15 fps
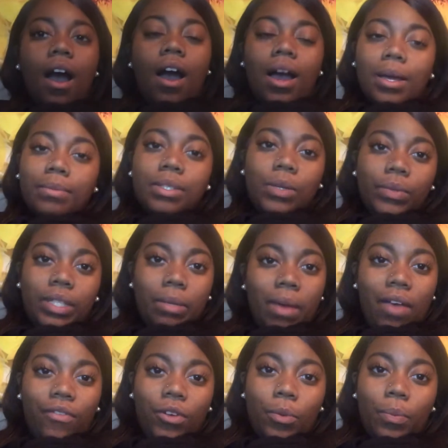So within
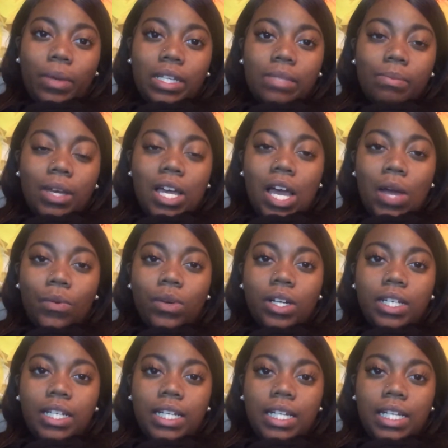my field placement, I
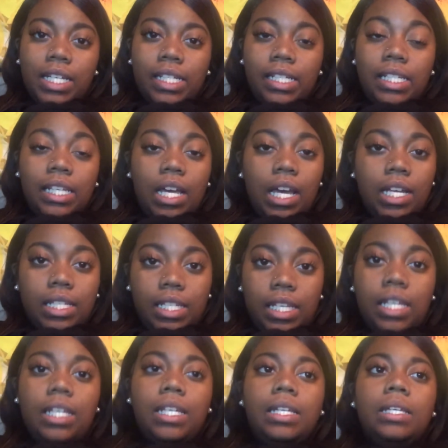work in a
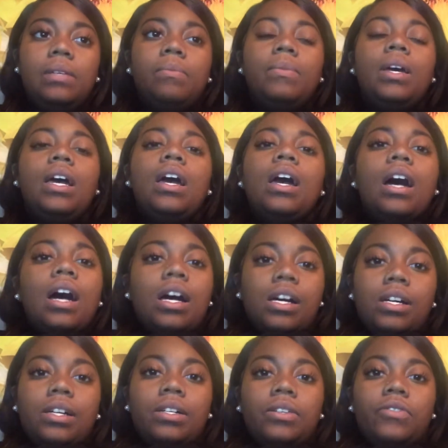team
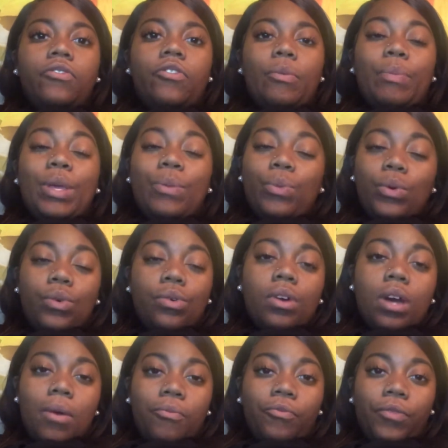of people who
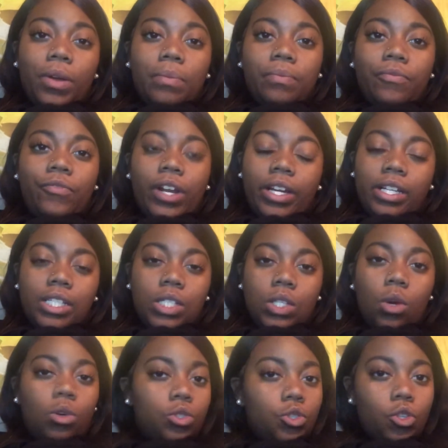come from various
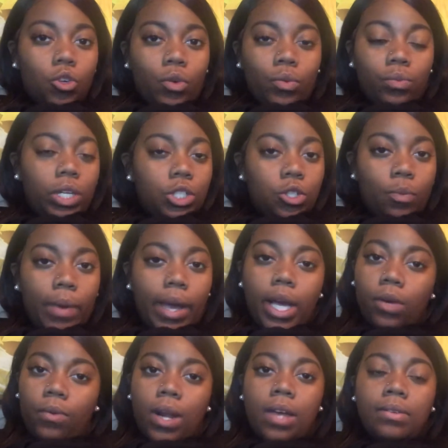cultural and racial
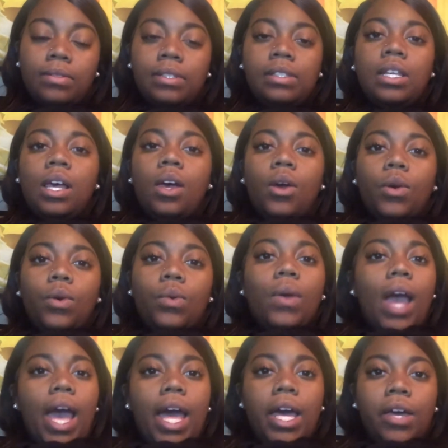backgrounds, who
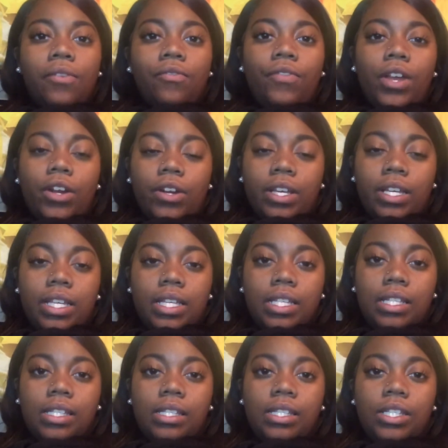have various
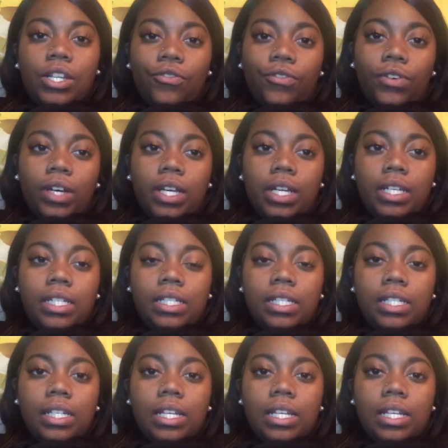different